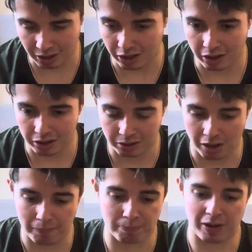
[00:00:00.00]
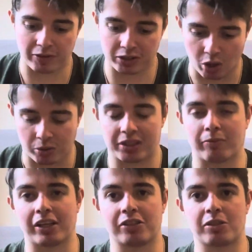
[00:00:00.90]
a bit of a toxic
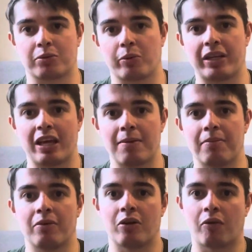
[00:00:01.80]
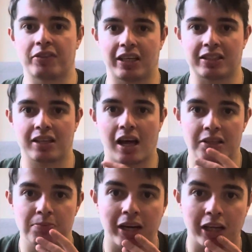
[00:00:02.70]
relationship between him and obviously a
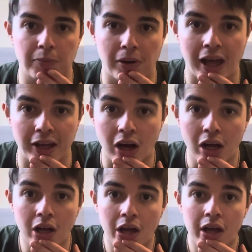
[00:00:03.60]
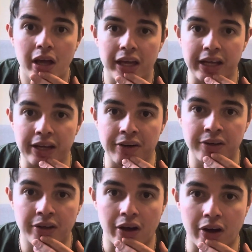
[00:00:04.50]
talismanic player in